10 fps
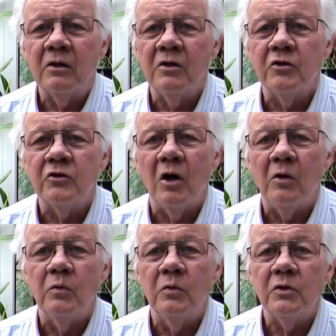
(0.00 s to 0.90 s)

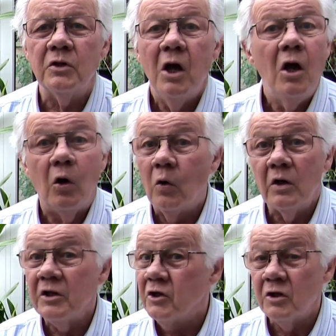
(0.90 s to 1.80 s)
controls,
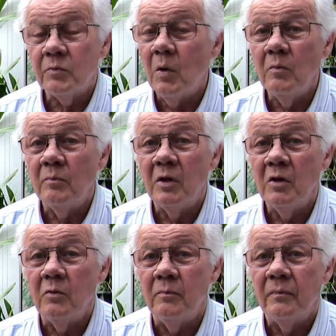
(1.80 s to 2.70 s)
or it just won't
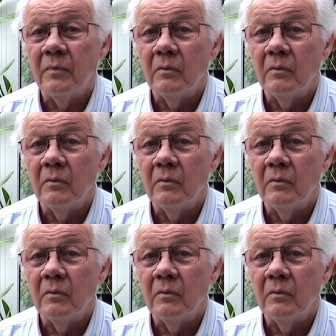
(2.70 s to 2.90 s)
bloom.